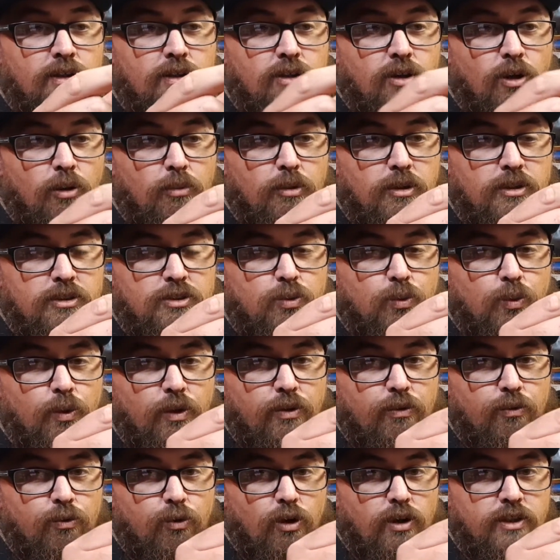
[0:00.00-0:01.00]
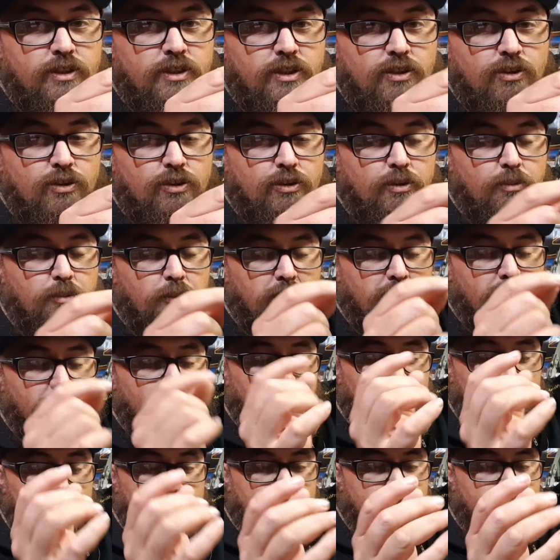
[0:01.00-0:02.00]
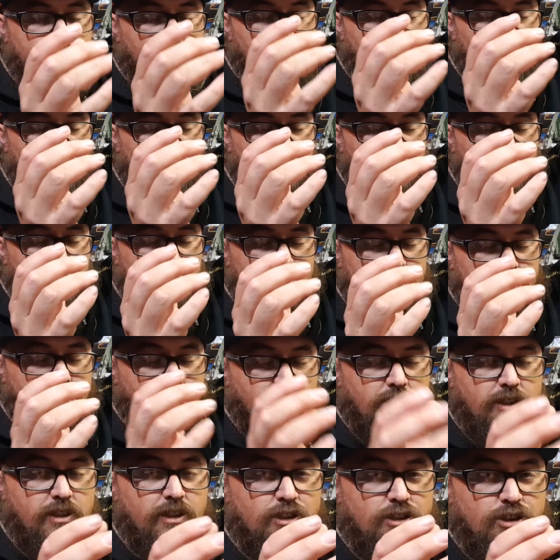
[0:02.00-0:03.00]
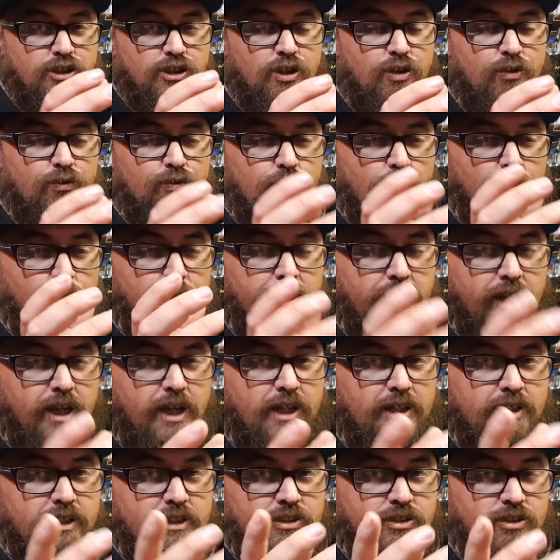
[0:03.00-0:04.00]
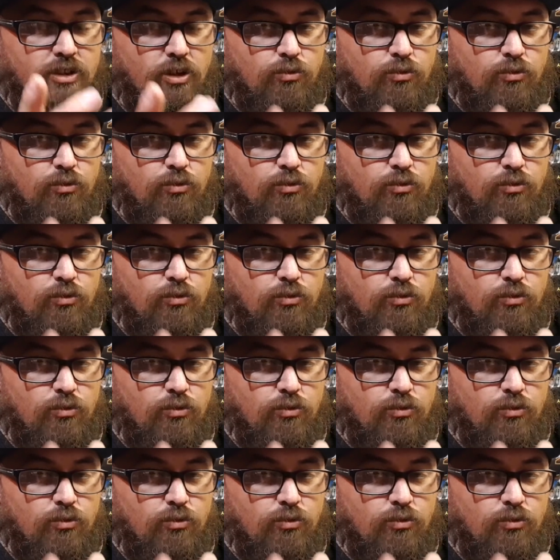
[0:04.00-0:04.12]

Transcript: comics with writing on them, unless they are a signature from an artist,